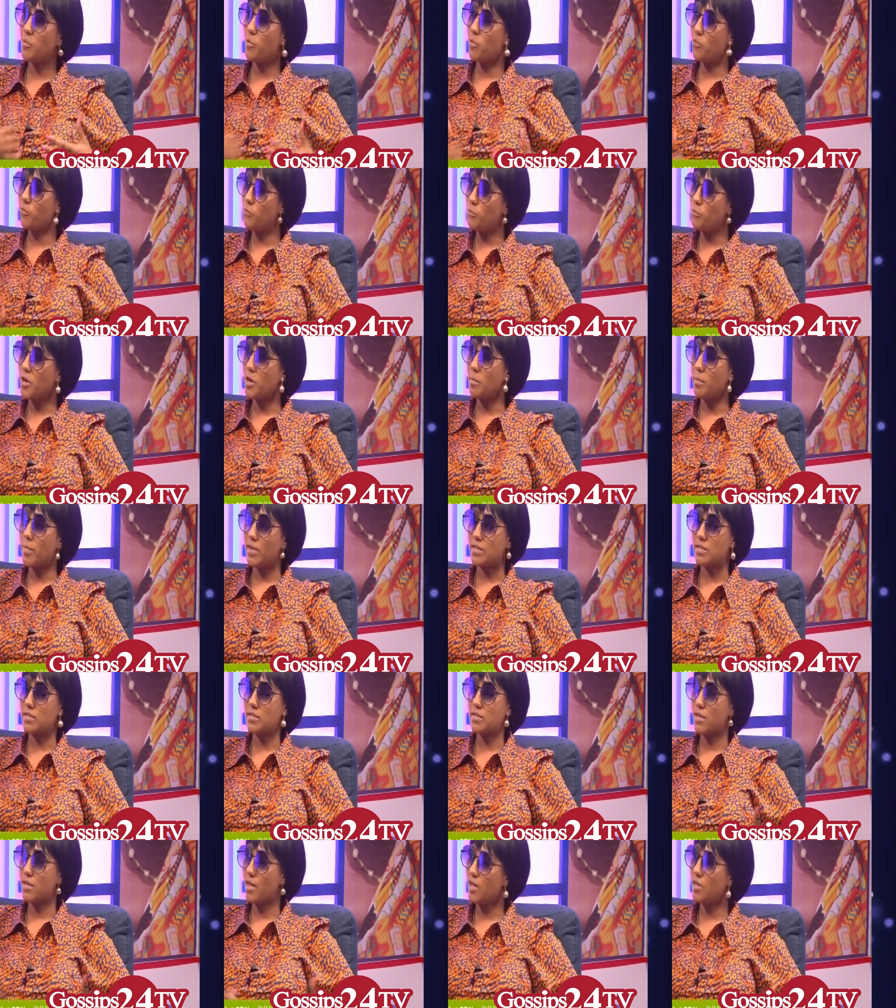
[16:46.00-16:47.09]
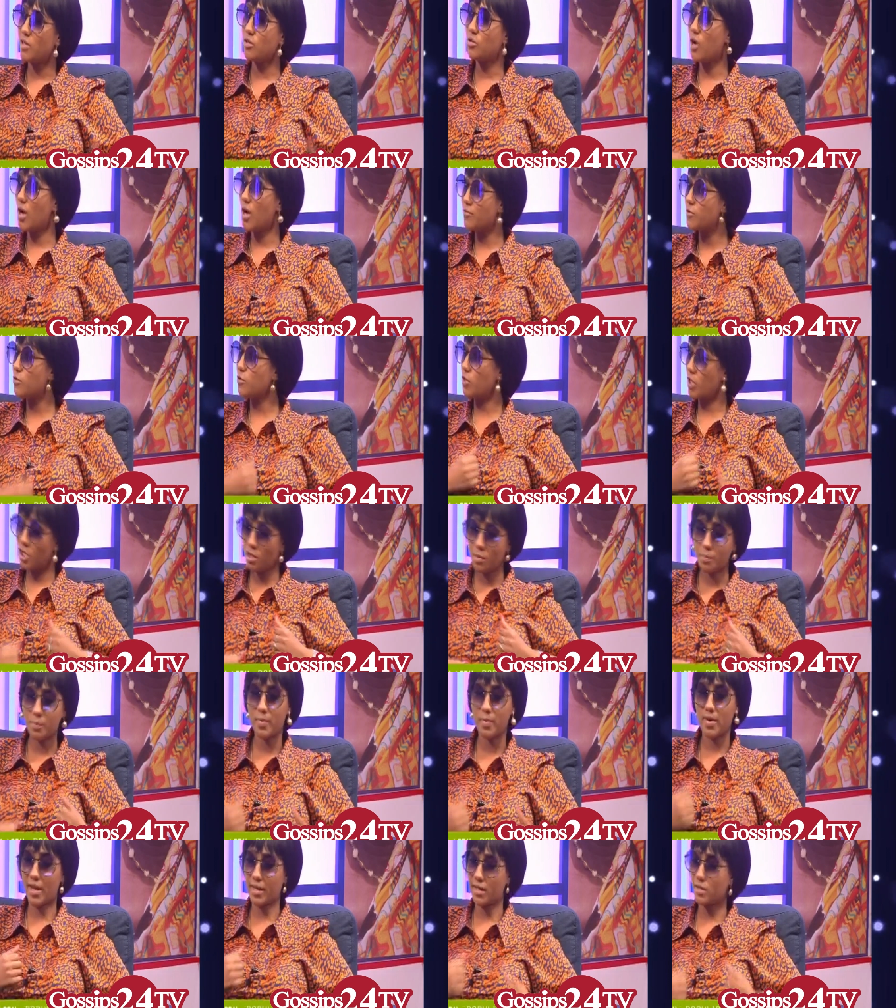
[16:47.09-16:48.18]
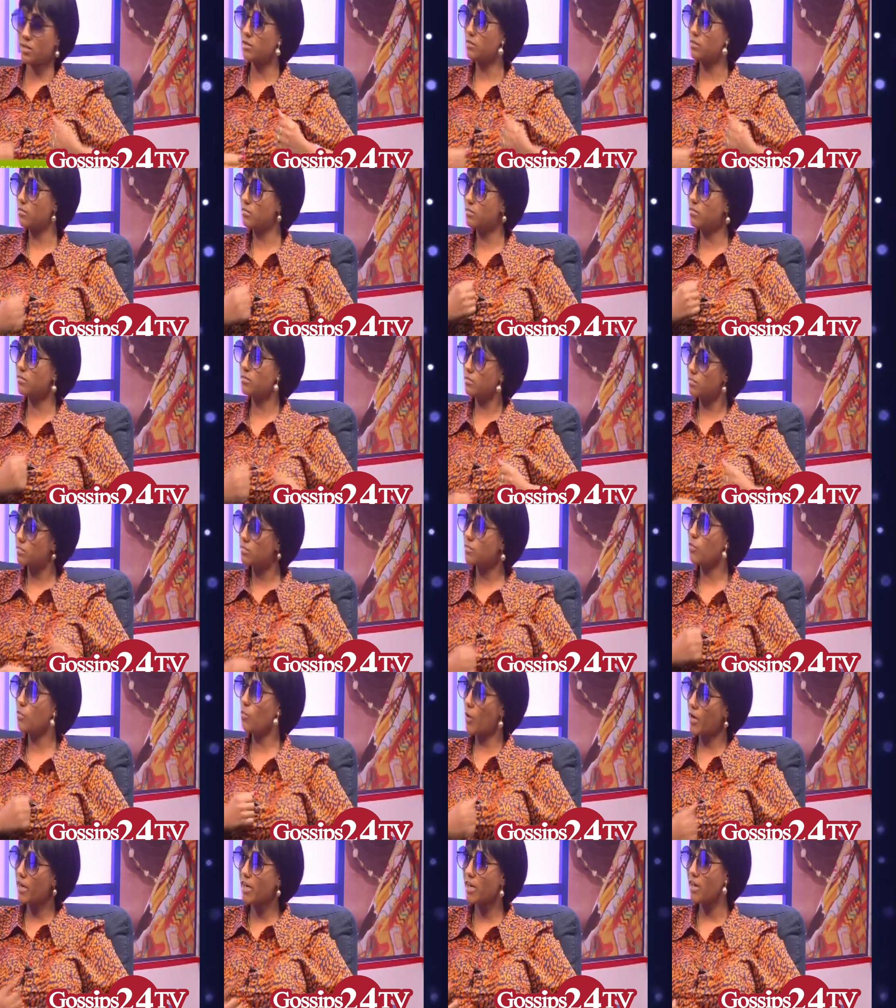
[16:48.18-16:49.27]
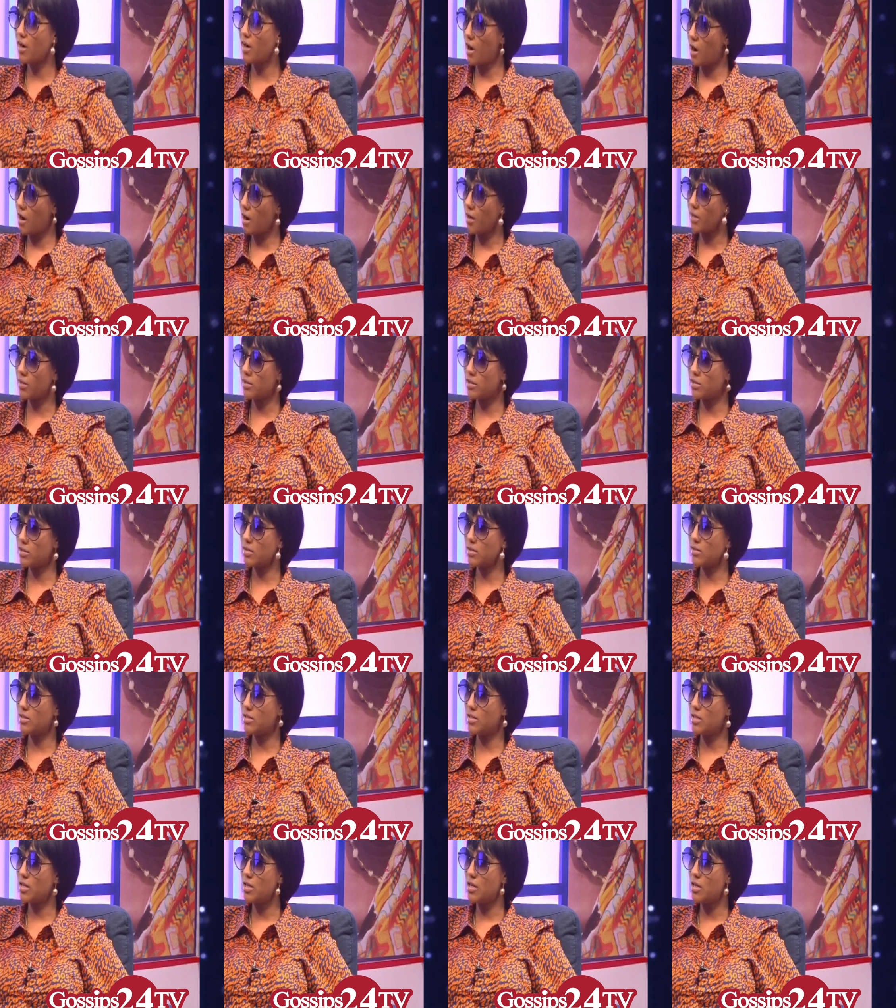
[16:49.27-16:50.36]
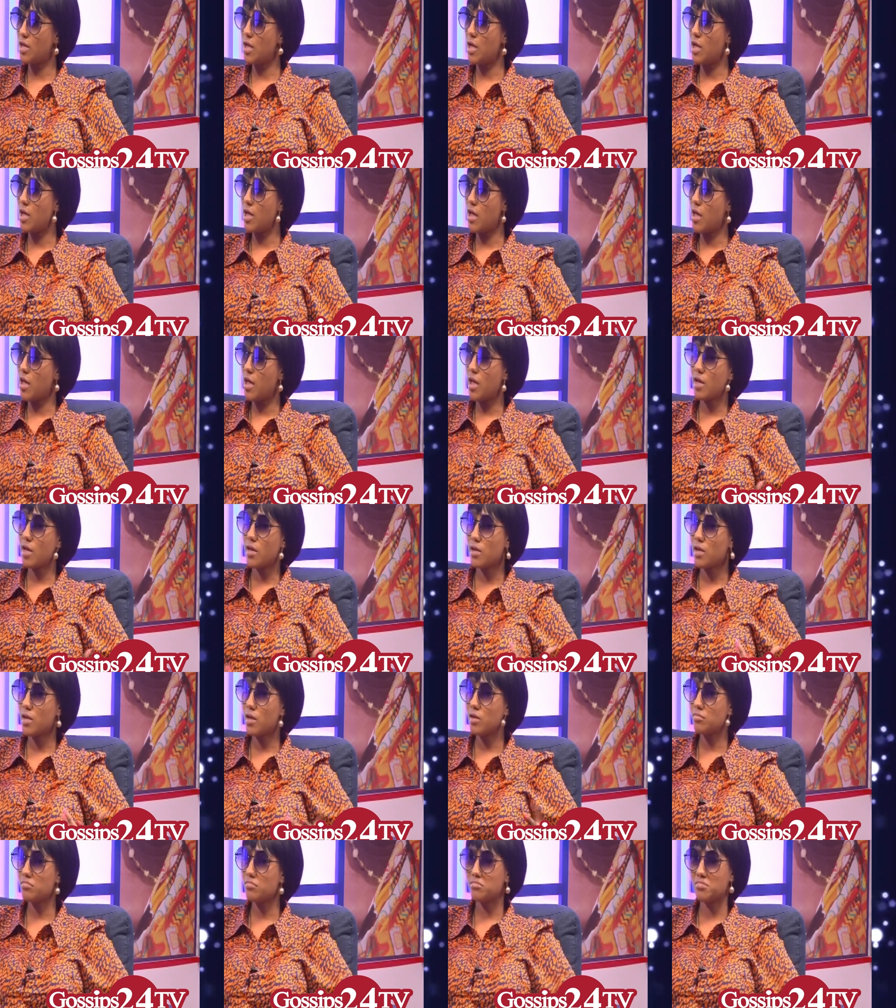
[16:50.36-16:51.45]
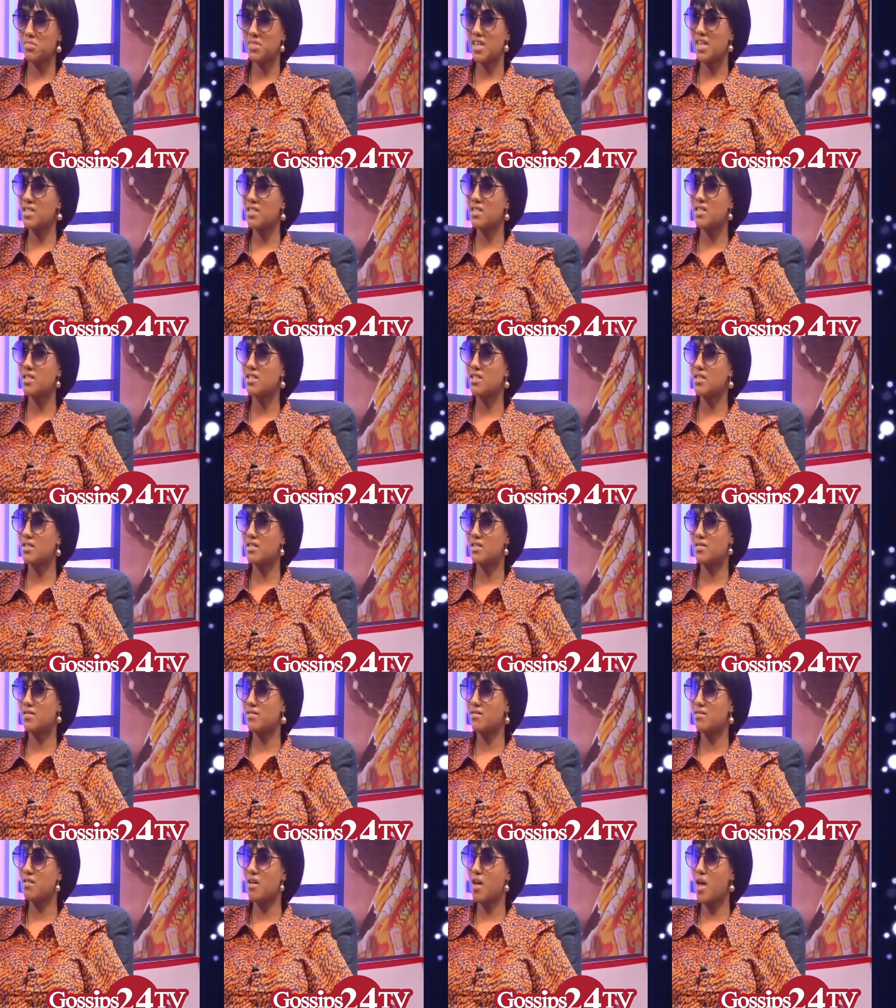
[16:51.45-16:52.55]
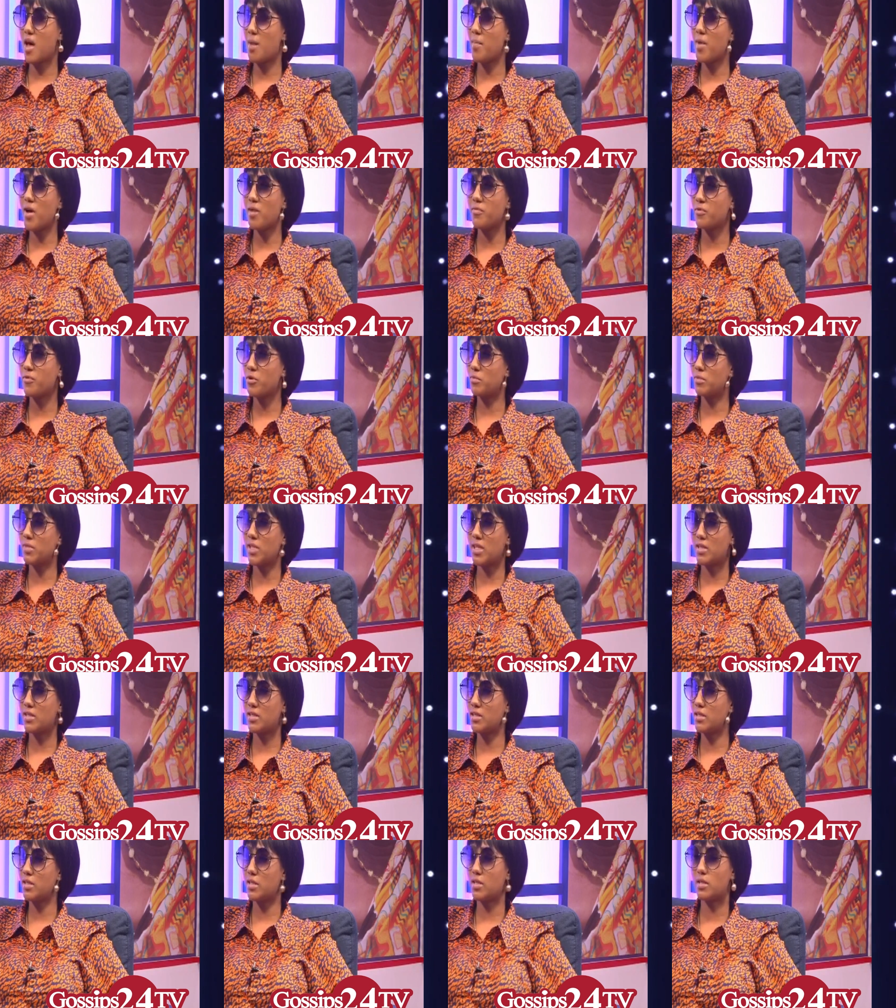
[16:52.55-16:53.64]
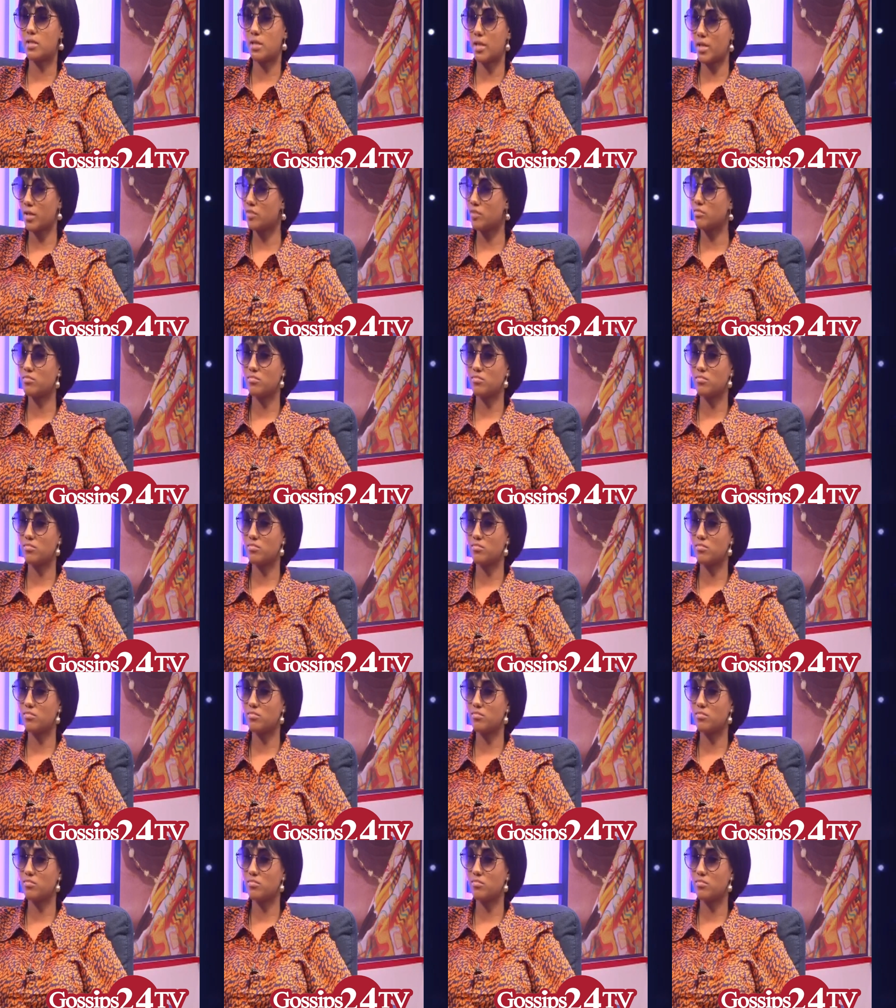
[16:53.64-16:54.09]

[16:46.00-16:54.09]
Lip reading: of way, but hey, you have to keep like working hard, and then that's it. Apart from that, yeah, like